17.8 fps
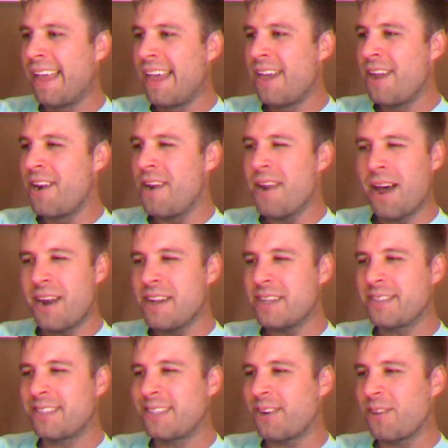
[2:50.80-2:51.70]
Not
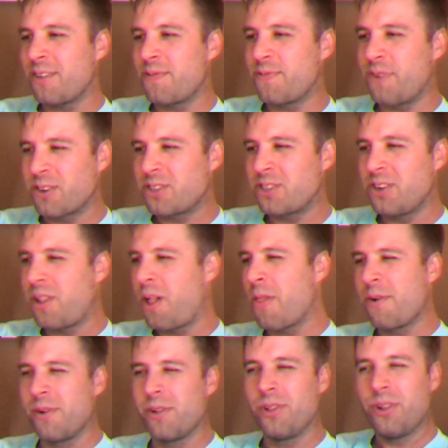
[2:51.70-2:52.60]
necessarily functional,
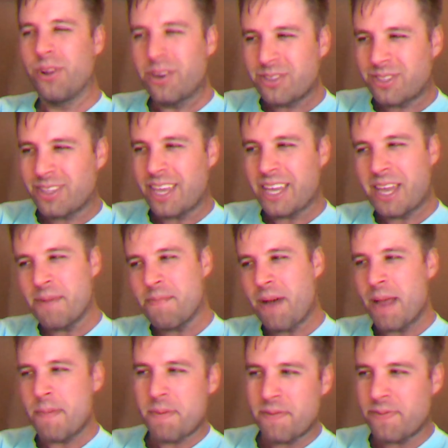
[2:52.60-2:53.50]
although it looks like it
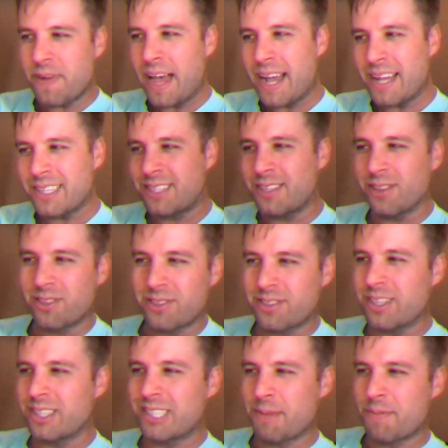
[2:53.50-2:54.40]
might be fast. It looks
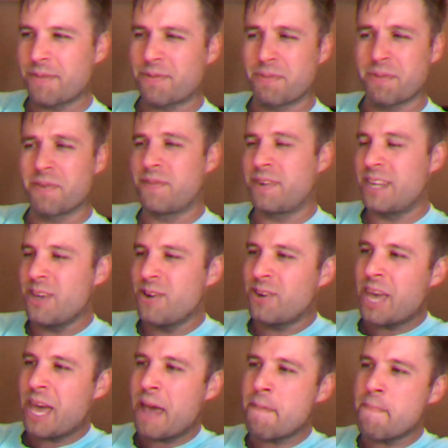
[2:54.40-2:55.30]
like something from a video
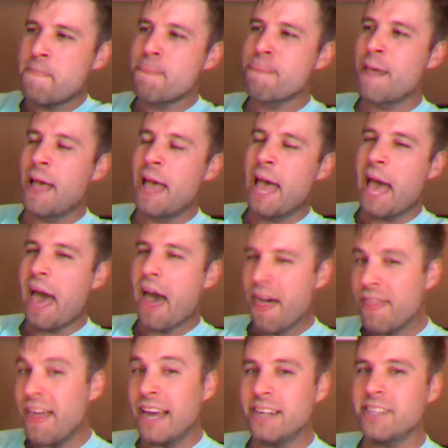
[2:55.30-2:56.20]
game.
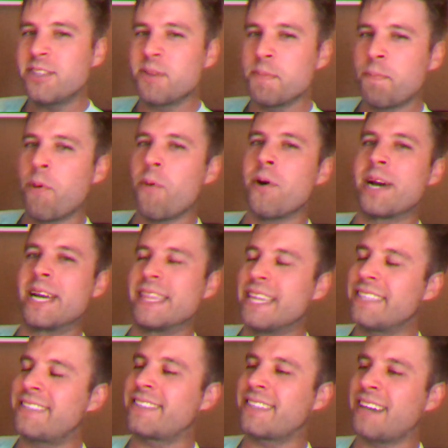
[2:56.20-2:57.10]
And that is the point.
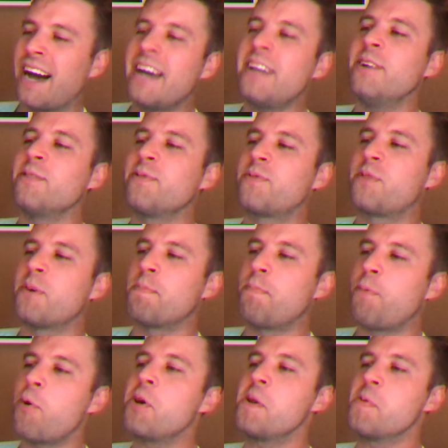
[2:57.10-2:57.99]
That's kind of the
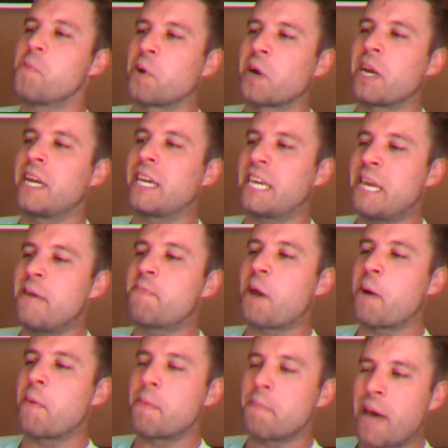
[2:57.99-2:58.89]
point that we're gonna keep
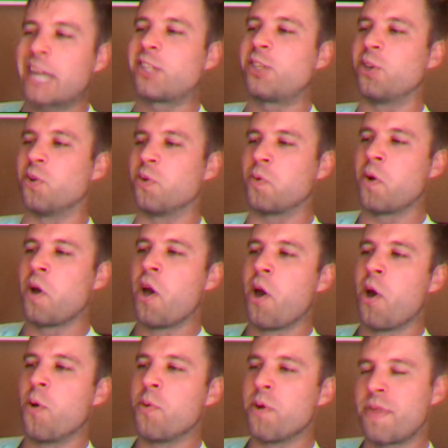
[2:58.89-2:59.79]
coming back to
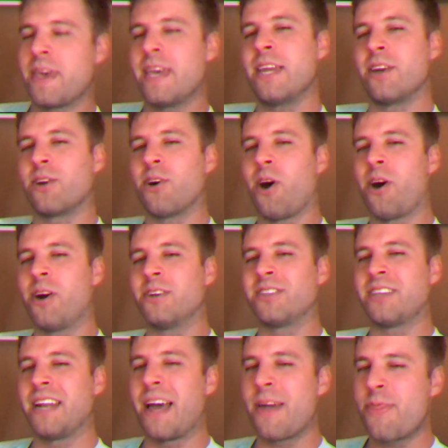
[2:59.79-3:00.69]
with Hin
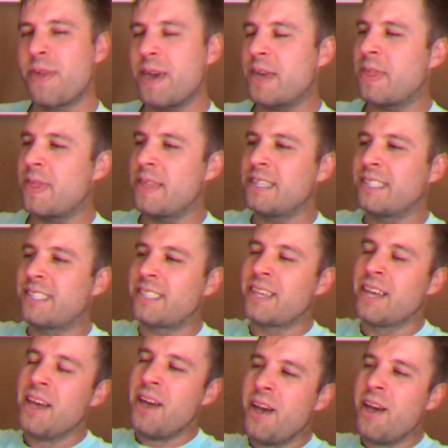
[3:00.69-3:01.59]
cars. And I think
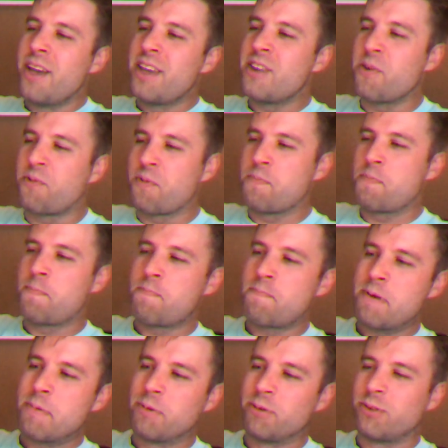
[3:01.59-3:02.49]
this, for
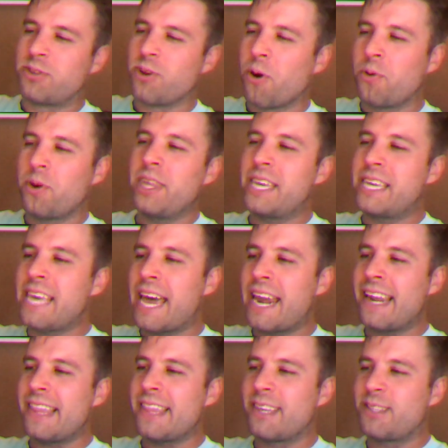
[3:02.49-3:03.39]
people who don't really
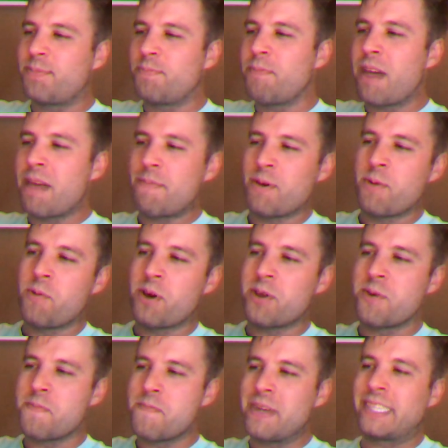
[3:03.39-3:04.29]
get it, this might be
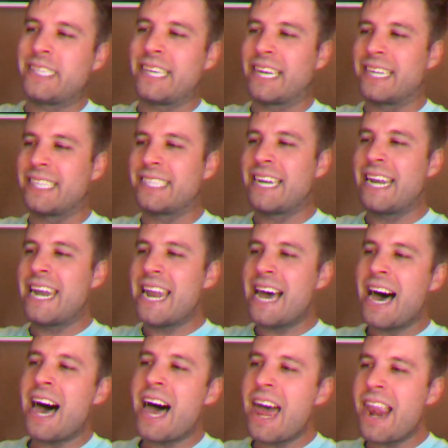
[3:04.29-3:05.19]
what you're missing. It's
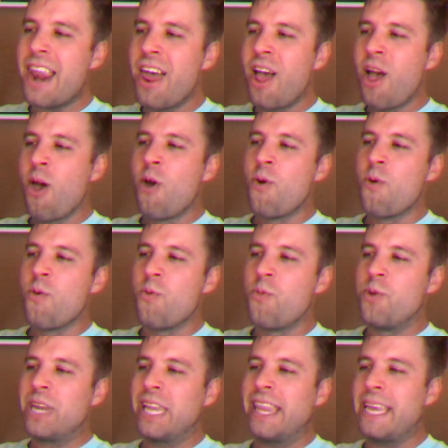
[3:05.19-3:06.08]
not
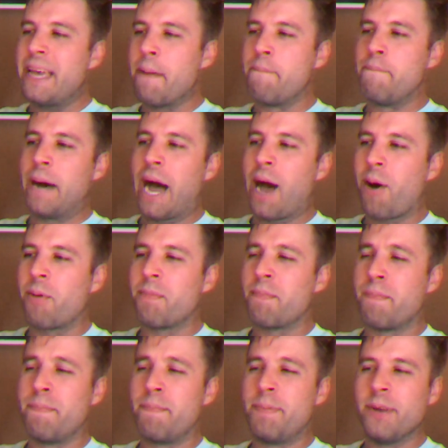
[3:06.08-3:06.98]
really
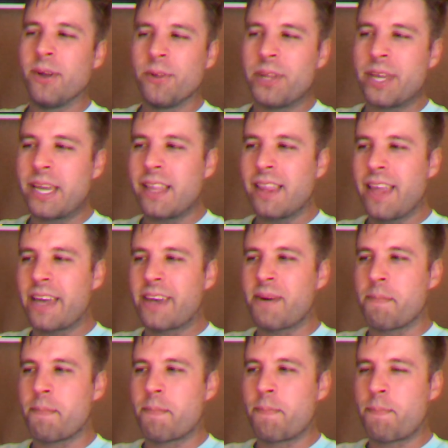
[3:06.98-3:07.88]
about building
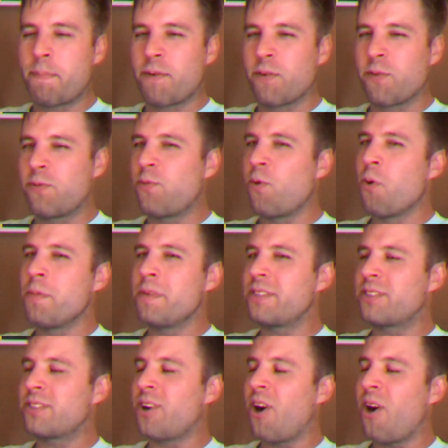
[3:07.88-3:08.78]
a
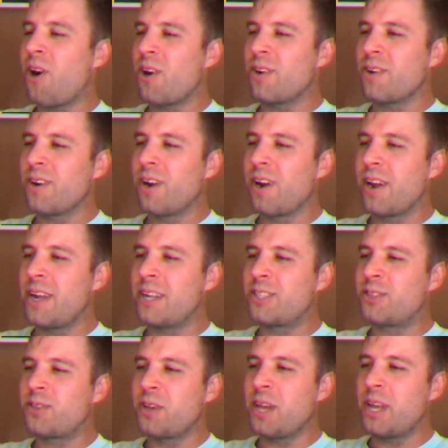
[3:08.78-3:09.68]
performance car.
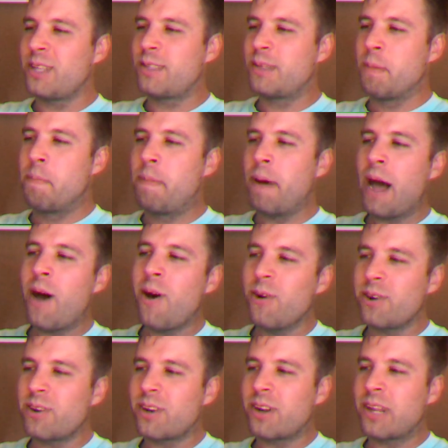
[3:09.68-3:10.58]
It's
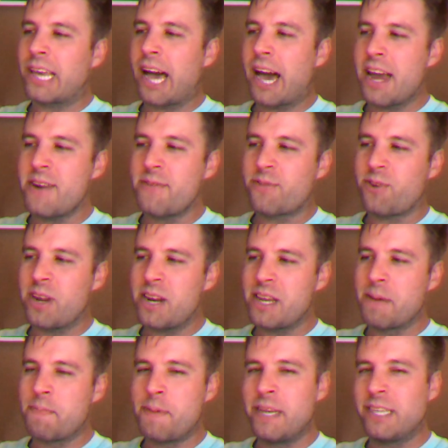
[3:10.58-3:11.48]
about kind of
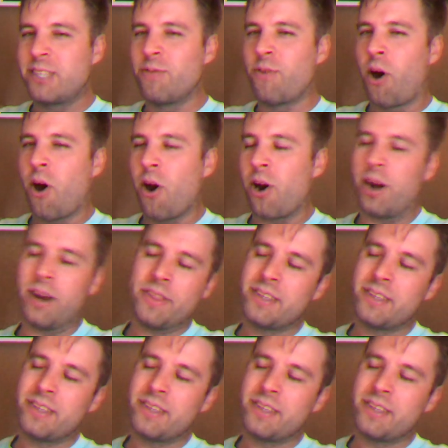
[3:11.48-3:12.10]
creating a piece of art.